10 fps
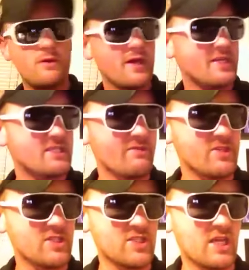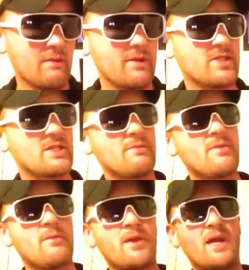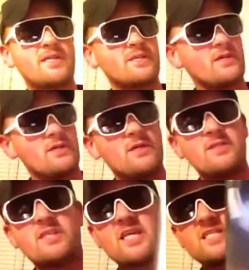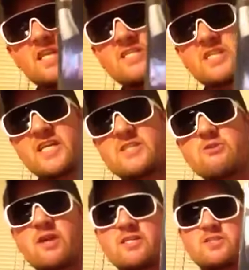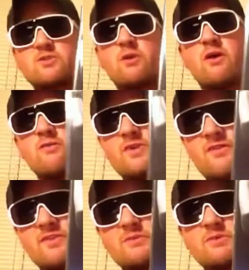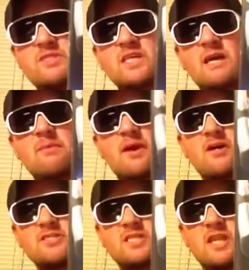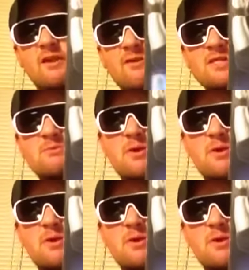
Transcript: X Division Championship. Then we got Destination X 2012. Got this one signed by Austin Aries.